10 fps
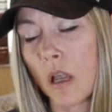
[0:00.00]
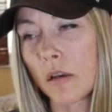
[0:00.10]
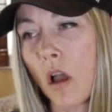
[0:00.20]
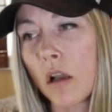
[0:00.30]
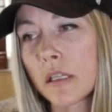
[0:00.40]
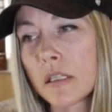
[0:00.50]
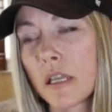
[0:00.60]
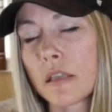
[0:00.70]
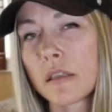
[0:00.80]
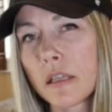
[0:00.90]
On August
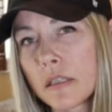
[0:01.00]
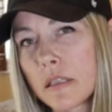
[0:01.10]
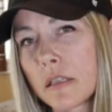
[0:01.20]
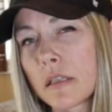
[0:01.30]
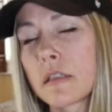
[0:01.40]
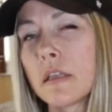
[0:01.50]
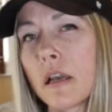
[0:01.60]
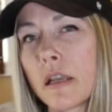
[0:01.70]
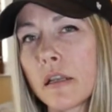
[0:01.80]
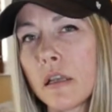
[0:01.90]
10,
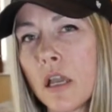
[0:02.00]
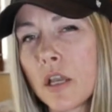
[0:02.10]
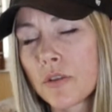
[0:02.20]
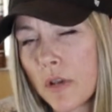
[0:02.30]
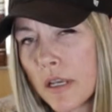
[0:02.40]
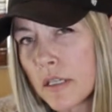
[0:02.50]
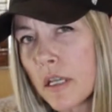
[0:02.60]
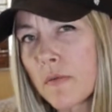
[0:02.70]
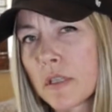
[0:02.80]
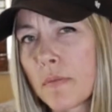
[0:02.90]
1969,
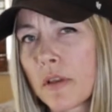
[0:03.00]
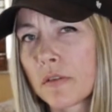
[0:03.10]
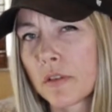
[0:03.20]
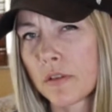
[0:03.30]
Tragedy was about to